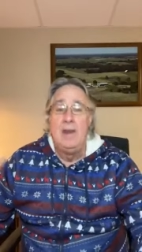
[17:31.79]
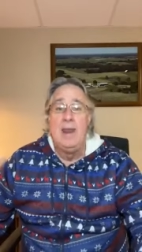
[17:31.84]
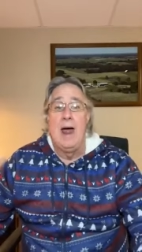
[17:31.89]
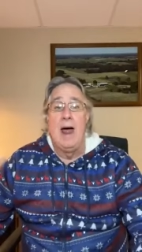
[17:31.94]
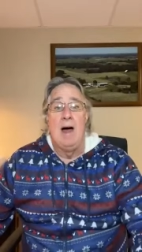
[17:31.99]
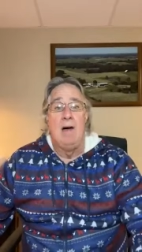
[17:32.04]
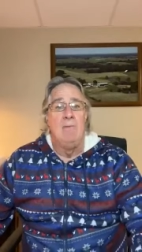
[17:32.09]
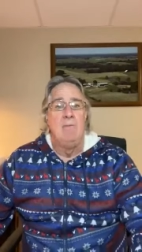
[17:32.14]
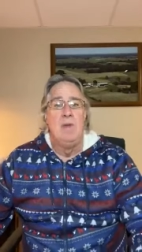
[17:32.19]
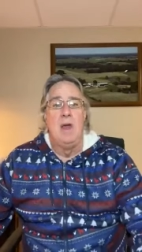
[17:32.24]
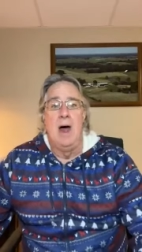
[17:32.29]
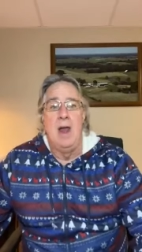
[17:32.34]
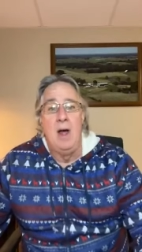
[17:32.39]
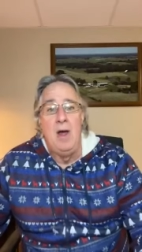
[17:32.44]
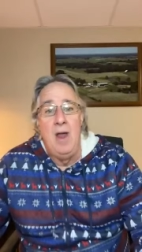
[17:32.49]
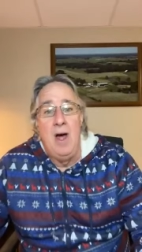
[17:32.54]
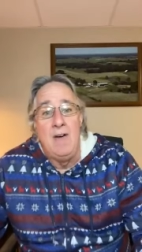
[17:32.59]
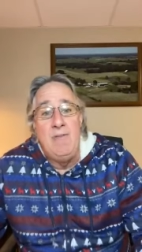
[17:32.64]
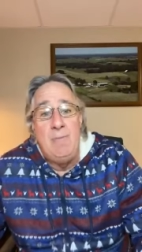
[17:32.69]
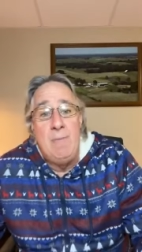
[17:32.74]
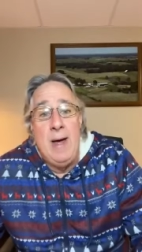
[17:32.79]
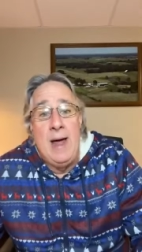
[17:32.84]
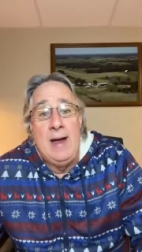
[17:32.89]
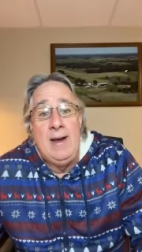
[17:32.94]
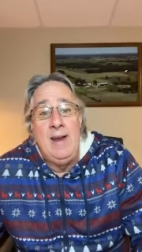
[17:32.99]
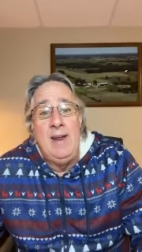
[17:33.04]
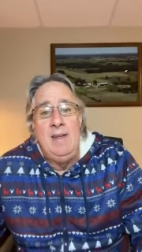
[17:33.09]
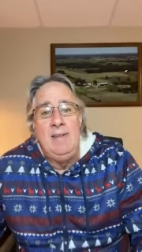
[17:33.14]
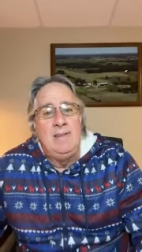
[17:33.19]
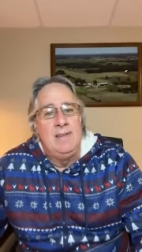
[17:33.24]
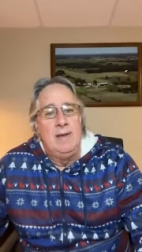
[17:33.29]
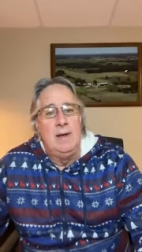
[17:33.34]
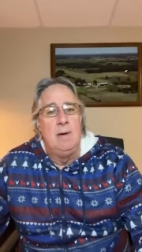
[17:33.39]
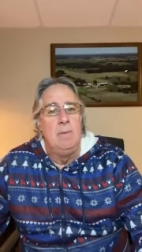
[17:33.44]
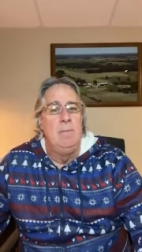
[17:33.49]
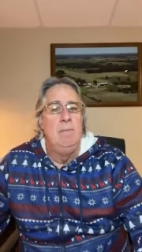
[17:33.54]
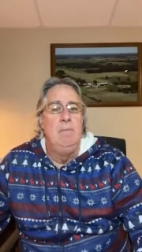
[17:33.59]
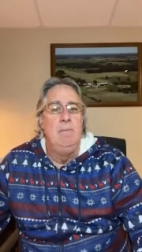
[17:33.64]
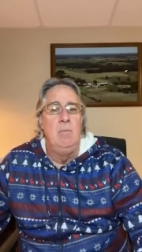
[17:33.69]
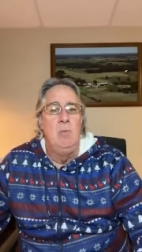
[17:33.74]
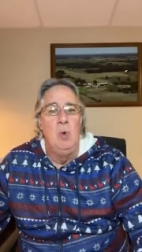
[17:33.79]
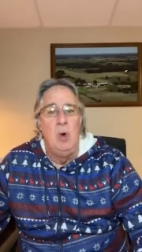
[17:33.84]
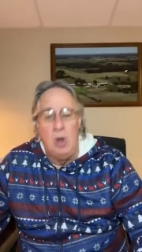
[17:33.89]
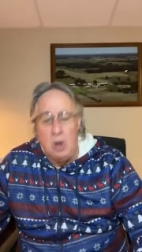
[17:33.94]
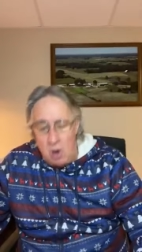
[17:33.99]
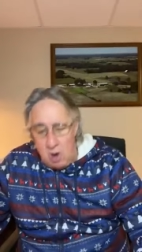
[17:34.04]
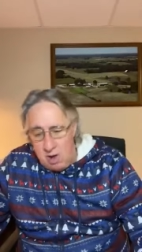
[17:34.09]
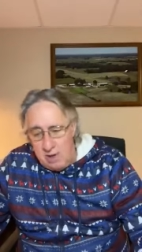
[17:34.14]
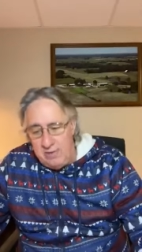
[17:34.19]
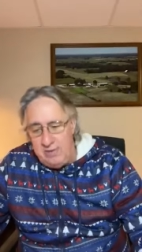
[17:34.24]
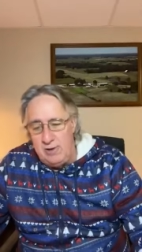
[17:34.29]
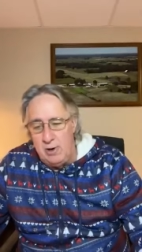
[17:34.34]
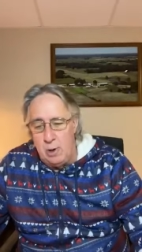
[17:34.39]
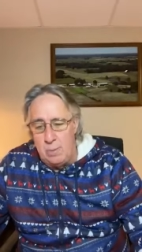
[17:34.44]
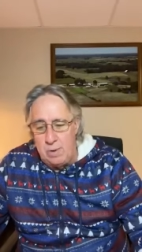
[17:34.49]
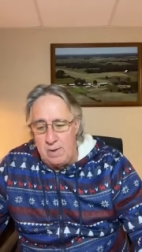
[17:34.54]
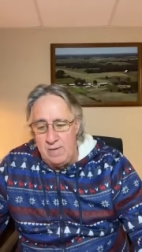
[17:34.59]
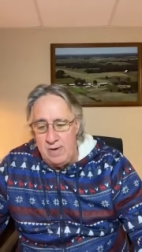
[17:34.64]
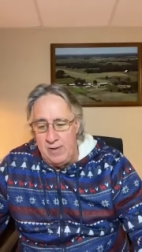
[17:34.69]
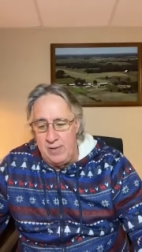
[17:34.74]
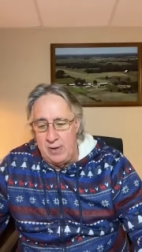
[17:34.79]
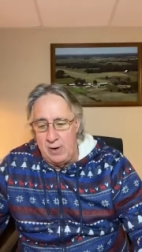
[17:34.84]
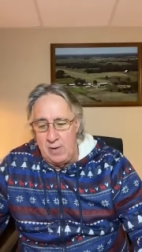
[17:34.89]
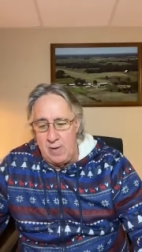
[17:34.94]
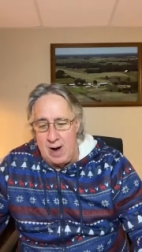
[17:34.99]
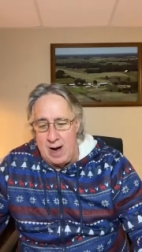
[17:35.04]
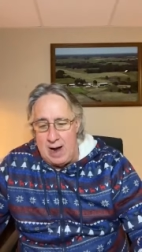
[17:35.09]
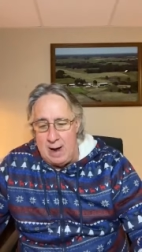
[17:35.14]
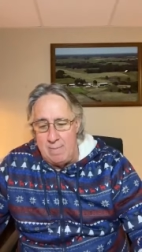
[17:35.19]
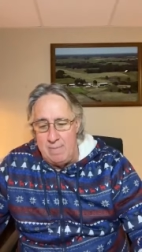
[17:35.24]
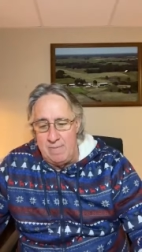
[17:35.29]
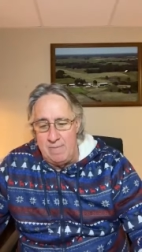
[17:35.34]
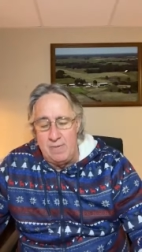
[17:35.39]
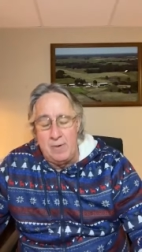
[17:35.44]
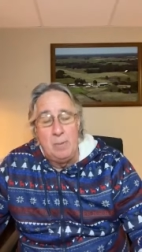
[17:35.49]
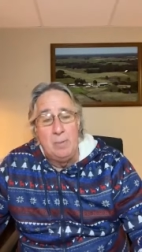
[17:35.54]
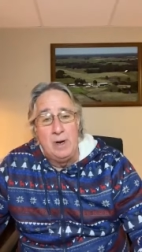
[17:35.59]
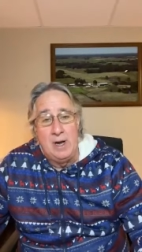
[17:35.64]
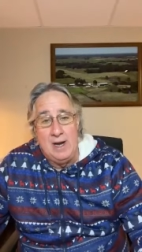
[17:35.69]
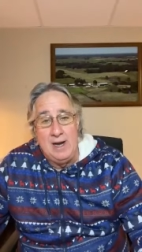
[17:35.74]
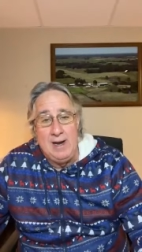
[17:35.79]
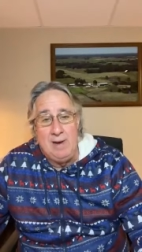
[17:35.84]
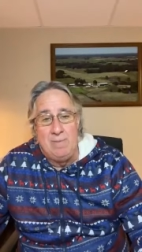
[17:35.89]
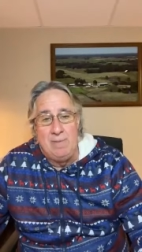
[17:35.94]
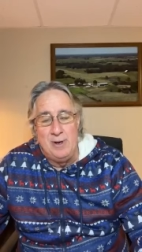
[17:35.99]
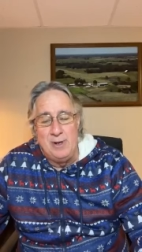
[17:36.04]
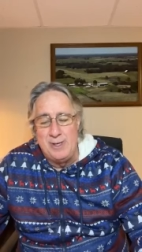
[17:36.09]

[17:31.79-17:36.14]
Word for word: Now, not enough magnesium will also prevent the crop from getting